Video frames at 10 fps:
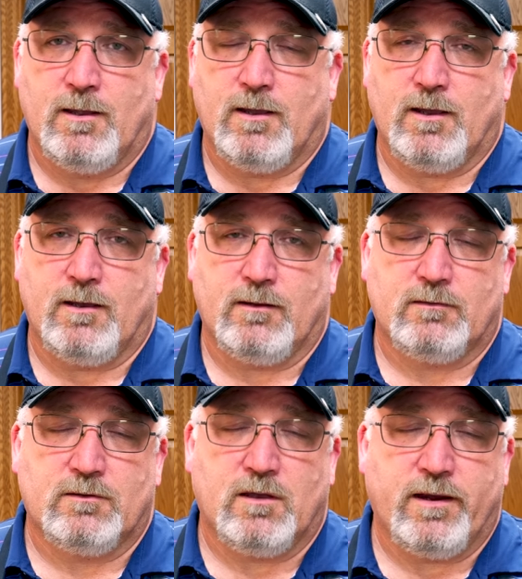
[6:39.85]
a
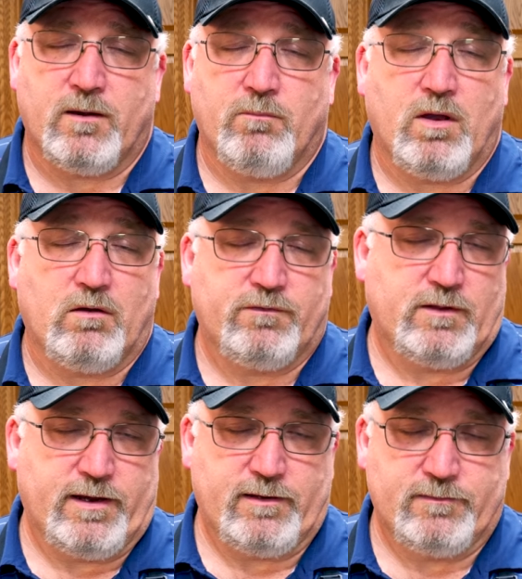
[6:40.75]
little higher ball
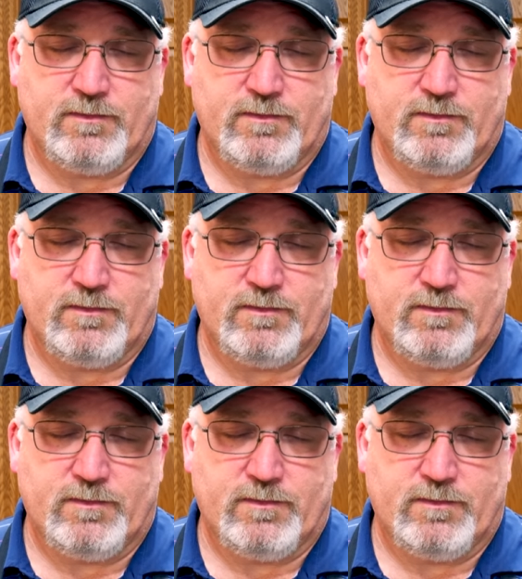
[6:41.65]
flight.